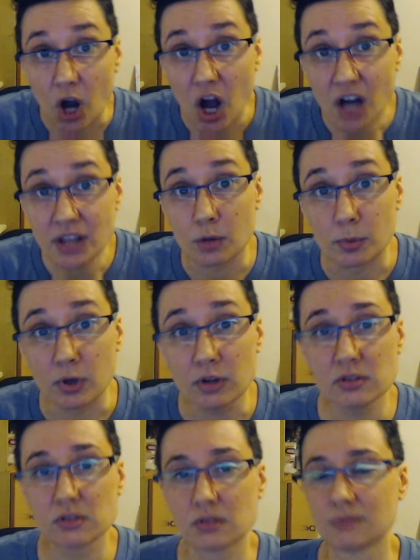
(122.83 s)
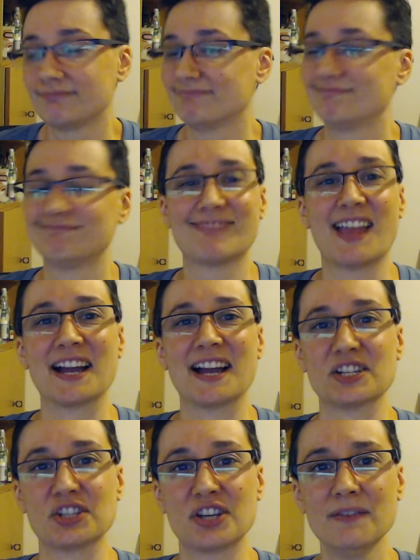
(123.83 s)
audiobooks? I
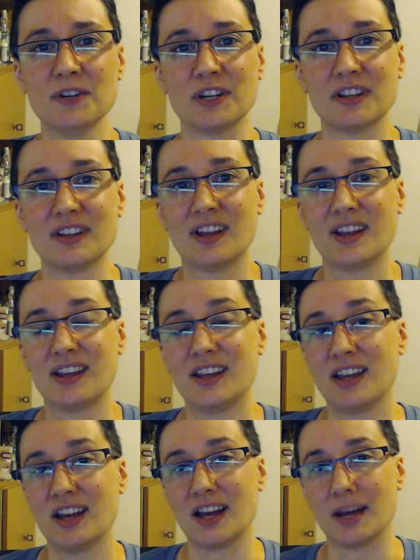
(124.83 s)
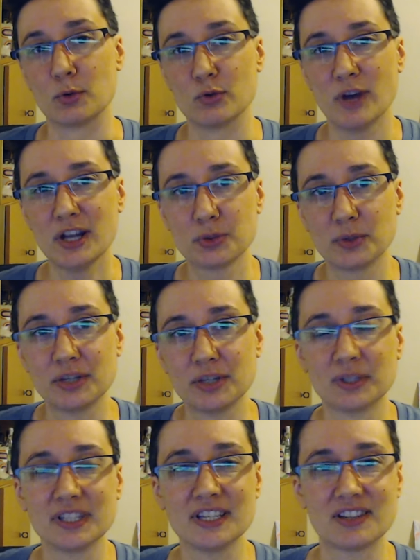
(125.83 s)
got you covered. I'm gradually
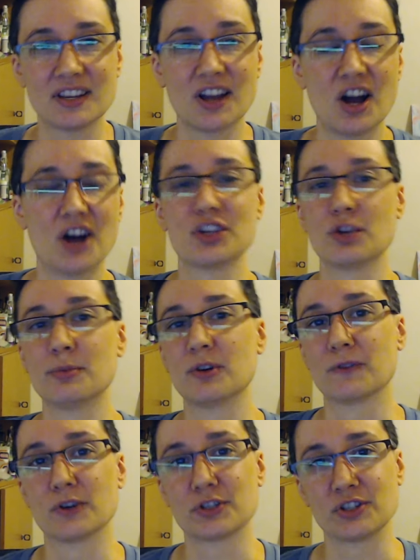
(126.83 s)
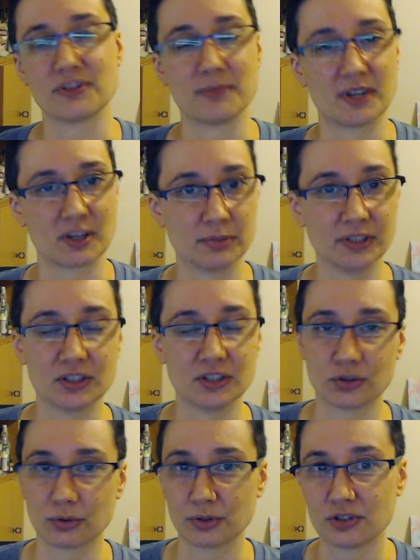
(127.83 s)
releasing audiobook versions of my completed
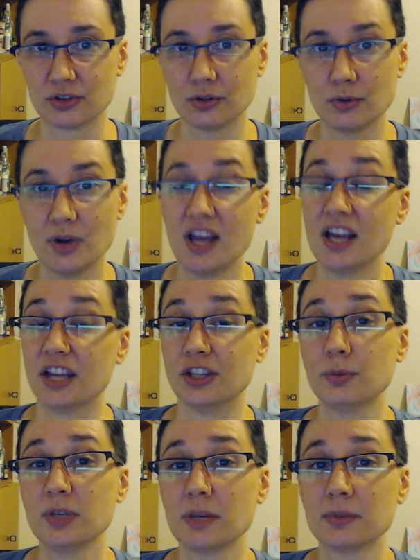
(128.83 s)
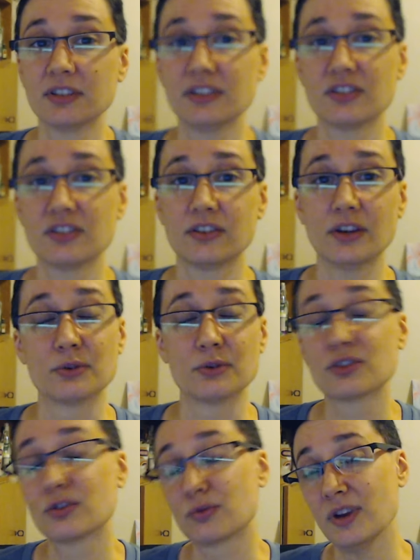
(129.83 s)
stories too, and you'll be able to listen to
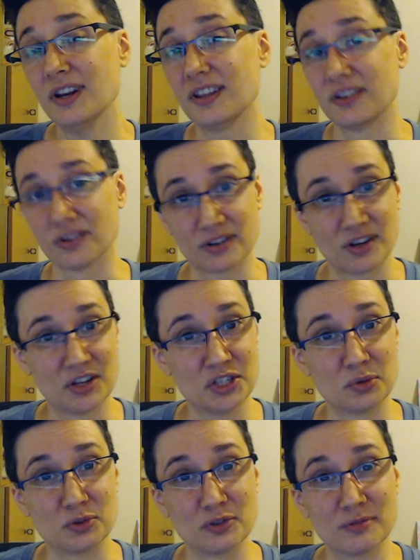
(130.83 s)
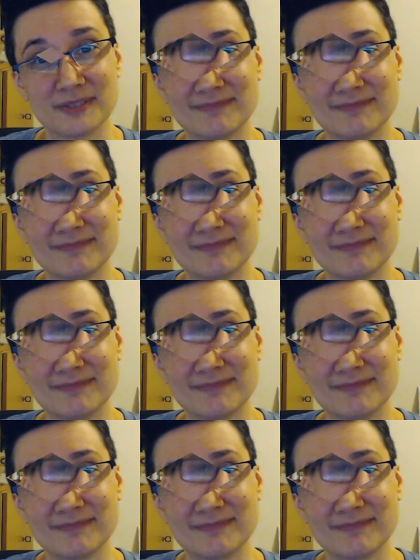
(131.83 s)
those right here on YouTube.